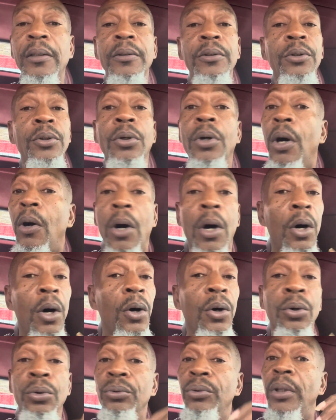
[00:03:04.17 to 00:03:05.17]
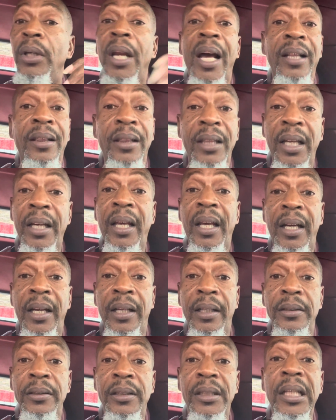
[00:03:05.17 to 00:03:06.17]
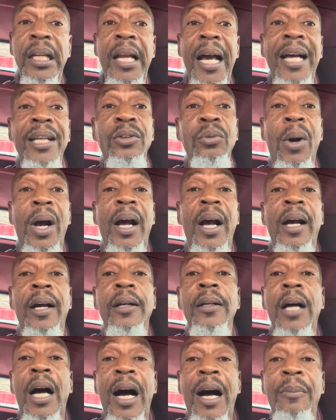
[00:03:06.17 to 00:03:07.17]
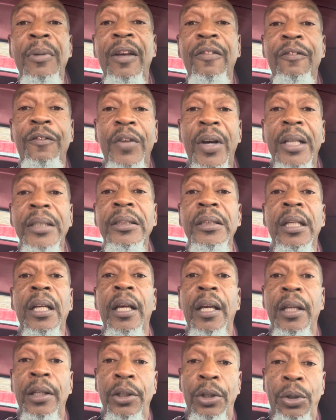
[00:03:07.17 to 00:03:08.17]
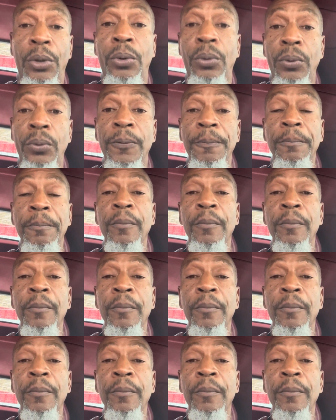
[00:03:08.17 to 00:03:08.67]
You don't own nothing in it. See, that's why I'm investing in you.